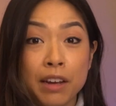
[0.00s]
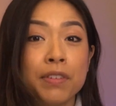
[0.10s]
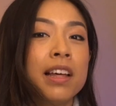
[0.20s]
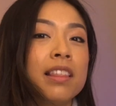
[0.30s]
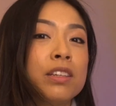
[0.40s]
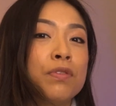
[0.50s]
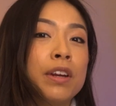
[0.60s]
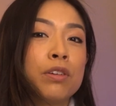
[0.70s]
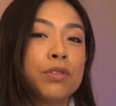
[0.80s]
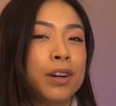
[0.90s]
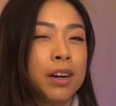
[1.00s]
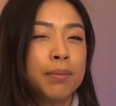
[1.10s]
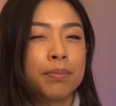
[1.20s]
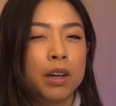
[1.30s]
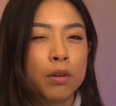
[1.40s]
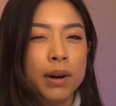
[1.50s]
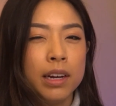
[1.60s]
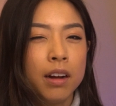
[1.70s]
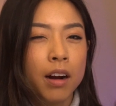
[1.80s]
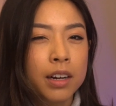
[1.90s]
Given that these videos are
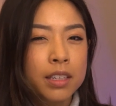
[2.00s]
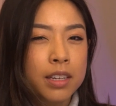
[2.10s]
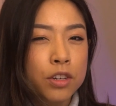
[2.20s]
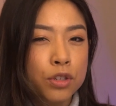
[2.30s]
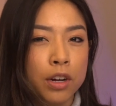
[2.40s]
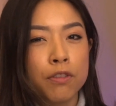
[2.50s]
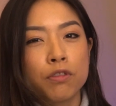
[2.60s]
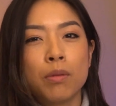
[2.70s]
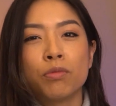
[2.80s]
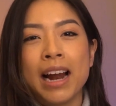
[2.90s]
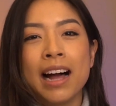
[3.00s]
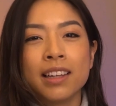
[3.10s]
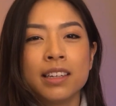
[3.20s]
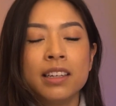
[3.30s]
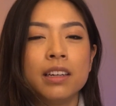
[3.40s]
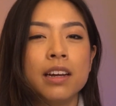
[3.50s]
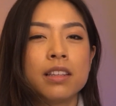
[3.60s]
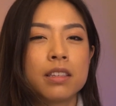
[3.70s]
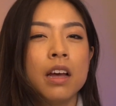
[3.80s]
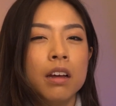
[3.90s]
already hard to discern from reality,
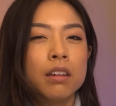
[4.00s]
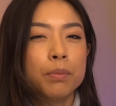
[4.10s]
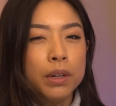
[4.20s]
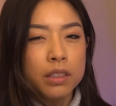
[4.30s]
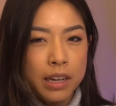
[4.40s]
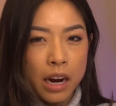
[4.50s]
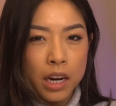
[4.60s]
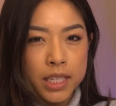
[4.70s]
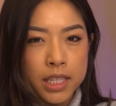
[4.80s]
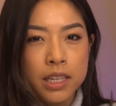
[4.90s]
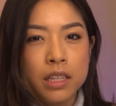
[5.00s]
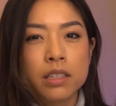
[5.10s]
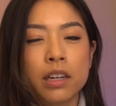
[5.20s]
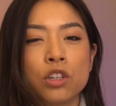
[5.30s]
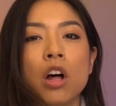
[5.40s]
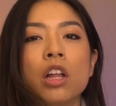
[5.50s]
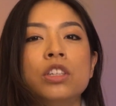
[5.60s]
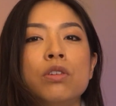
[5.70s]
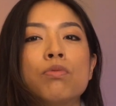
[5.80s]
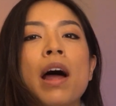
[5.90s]
it's pretty scary to see this
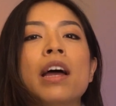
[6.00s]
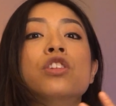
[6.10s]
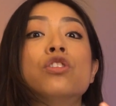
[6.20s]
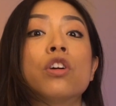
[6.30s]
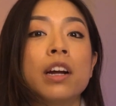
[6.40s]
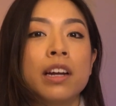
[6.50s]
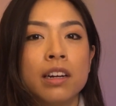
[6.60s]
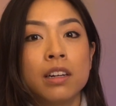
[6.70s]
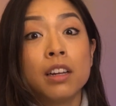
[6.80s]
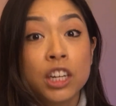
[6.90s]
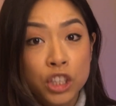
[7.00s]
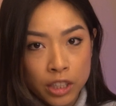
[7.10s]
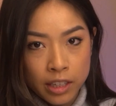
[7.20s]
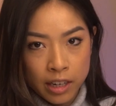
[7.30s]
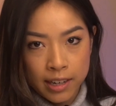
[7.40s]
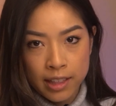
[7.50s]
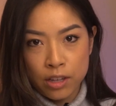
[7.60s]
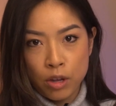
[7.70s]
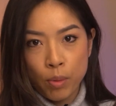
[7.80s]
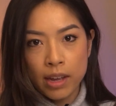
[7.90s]
technology rise during an election year in the
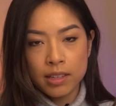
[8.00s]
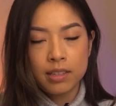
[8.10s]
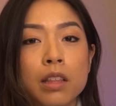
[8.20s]
U S.